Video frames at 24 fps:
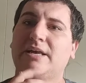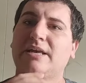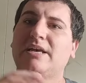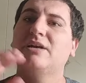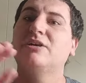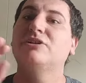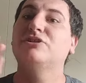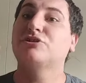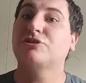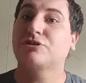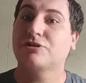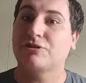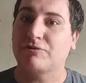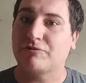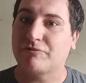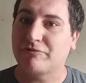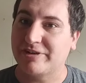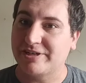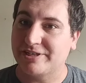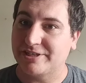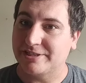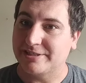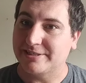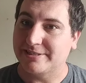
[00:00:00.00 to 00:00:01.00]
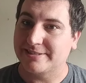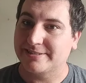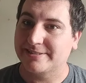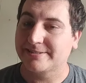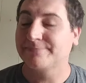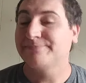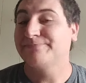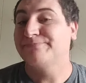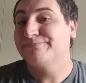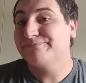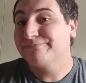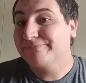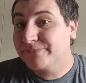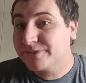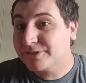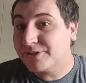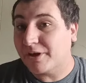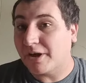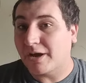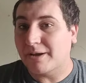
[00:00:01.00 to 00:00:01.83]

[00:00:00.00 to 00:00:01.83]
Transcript: in certain regions. So,